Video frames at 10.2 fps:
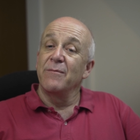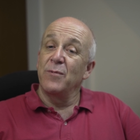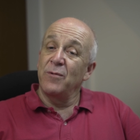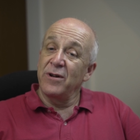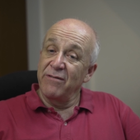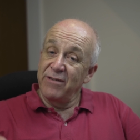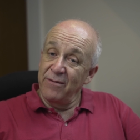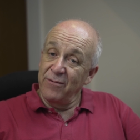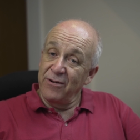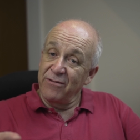But what I
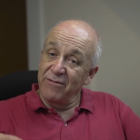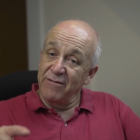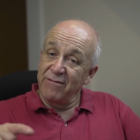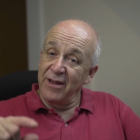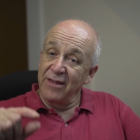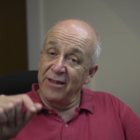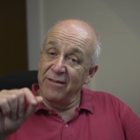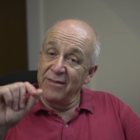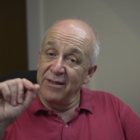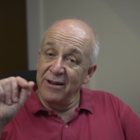said was, as I say, the